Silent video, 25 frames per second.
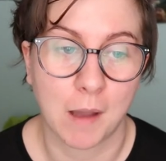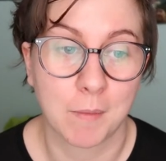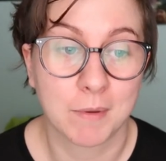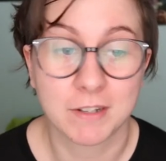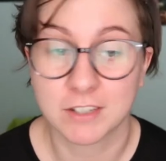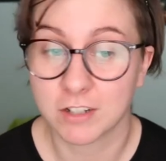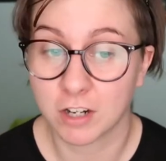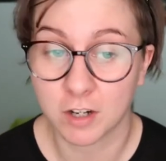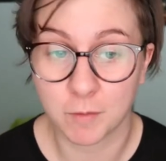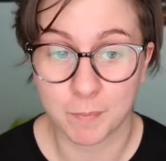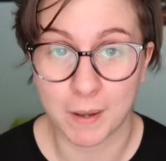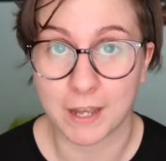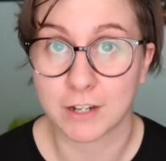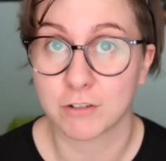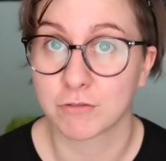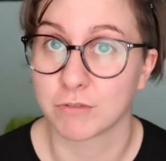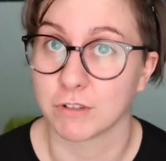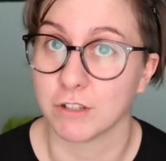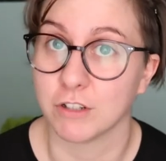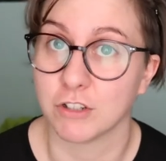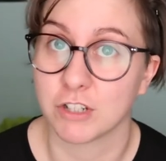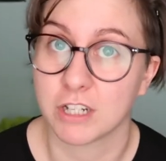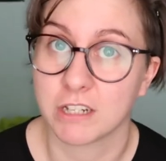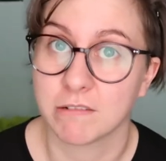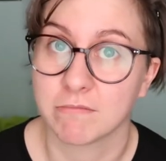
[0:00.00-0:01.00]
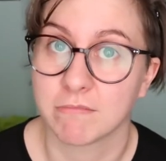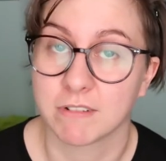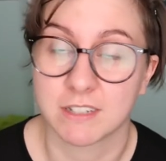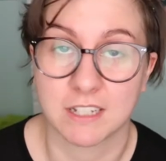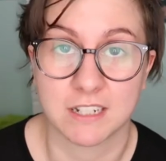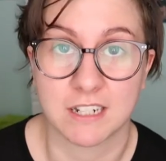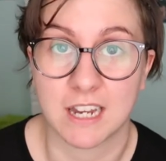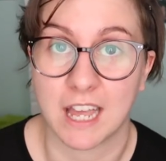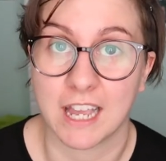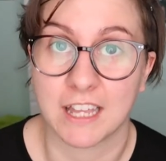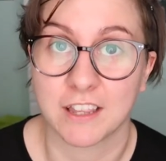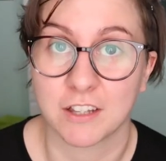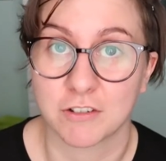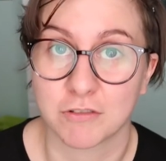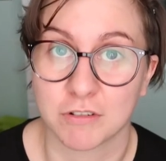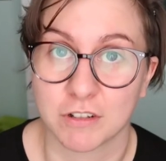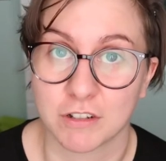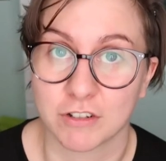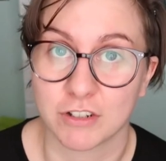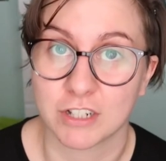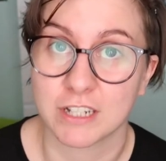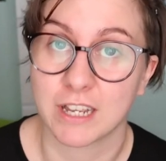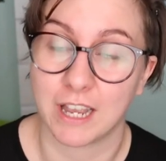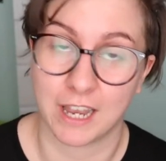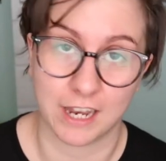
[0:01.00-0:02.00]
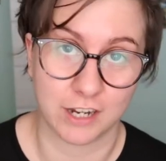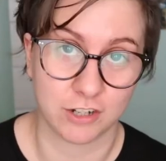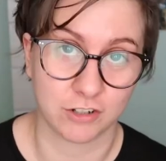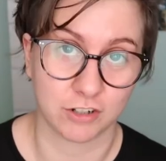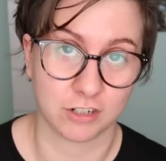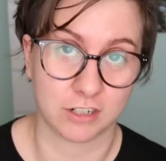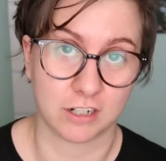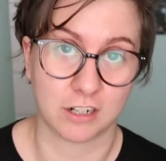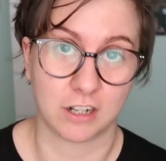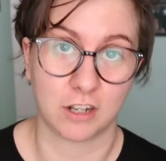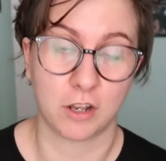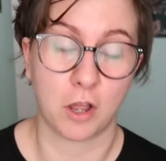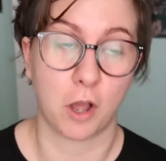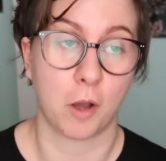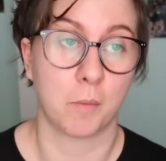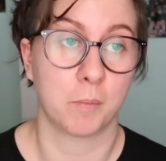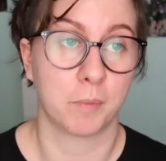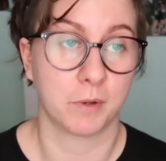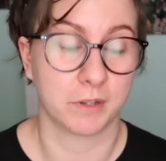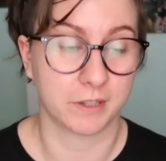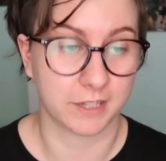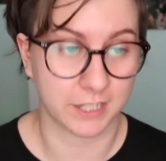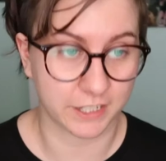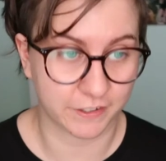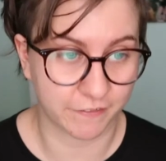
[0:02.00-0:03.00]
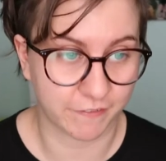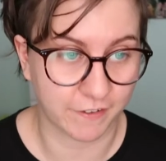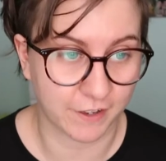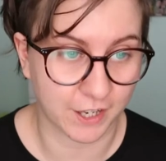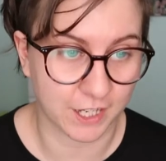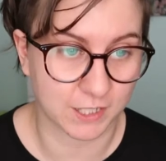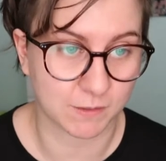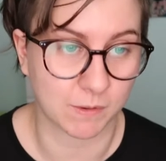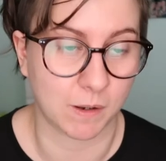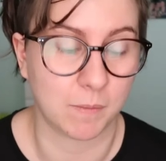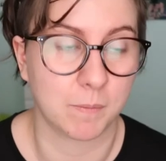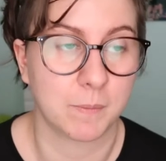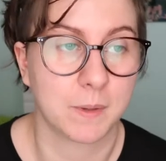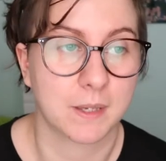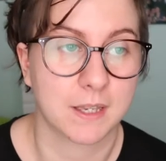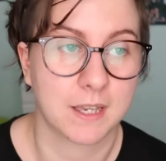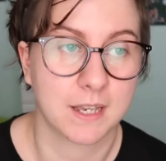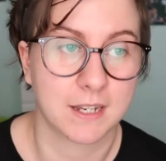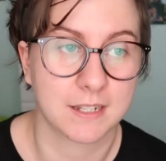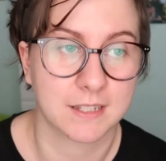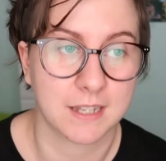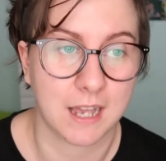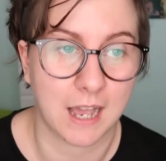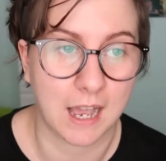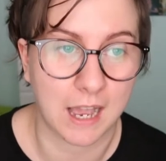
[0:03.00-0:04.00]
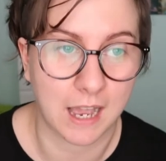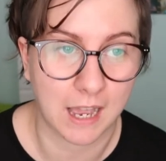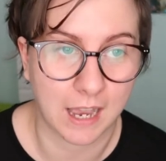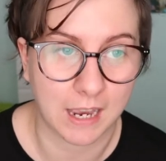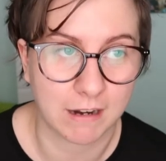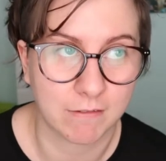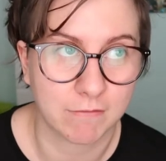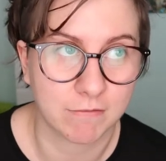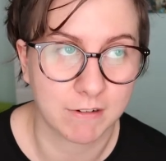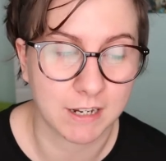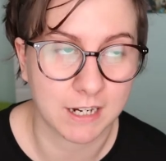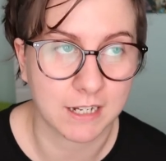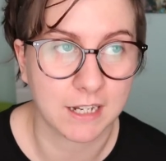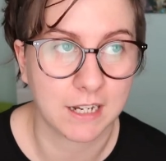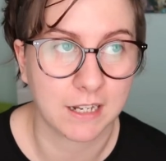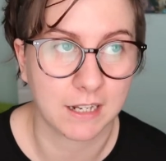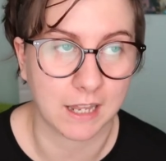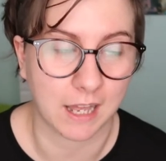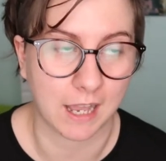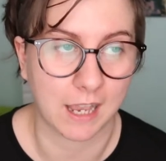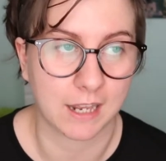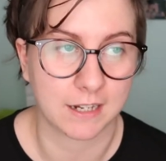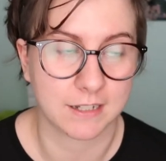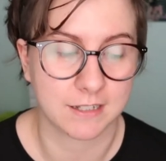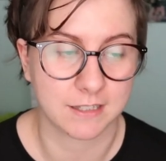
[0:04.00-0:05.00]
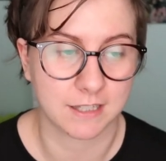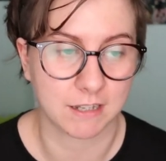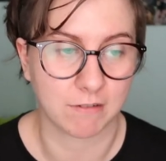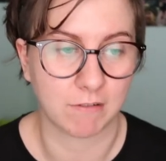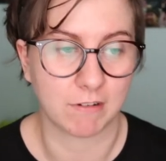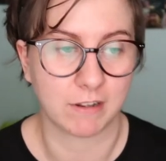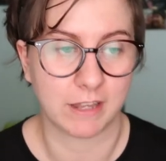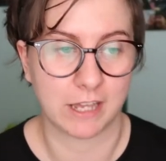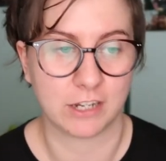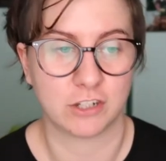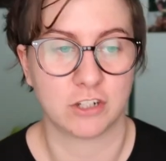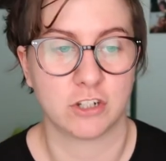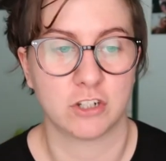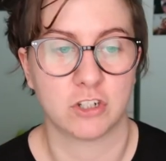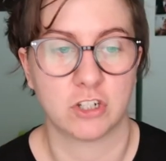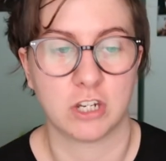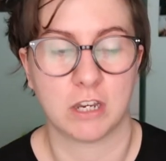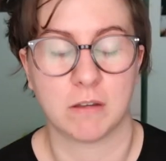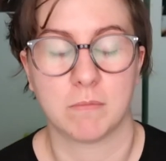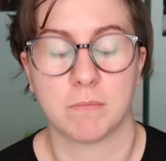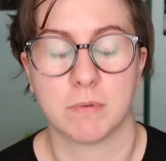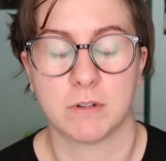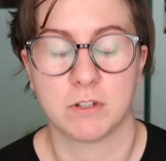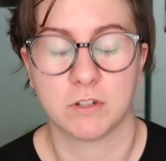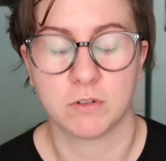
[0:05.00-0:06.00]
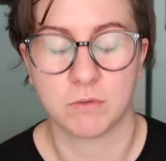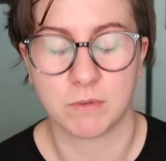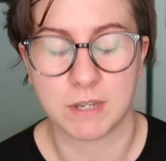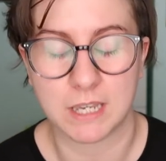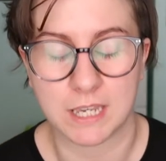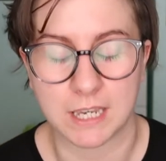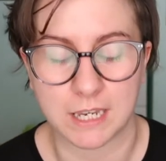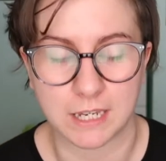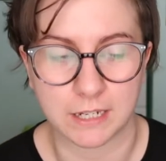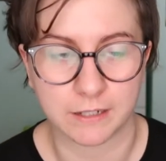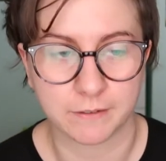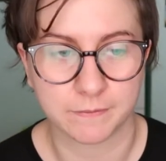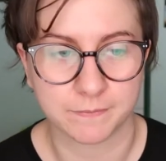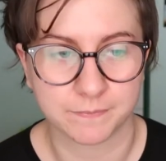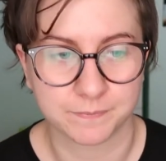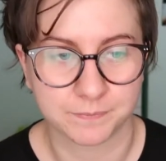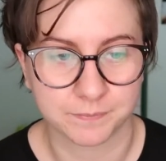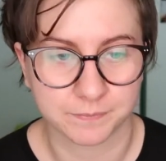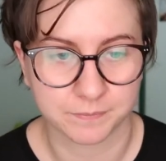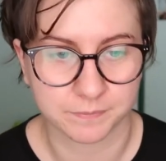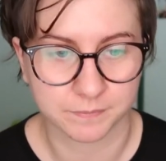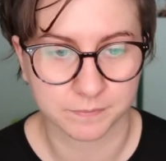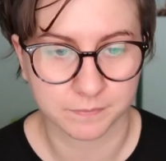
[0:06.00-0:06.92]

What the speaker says: It's not a bad trilogy, didn't hate the trilogy, I enjoyed it a lot, but this first one, because I really liked the relationship between,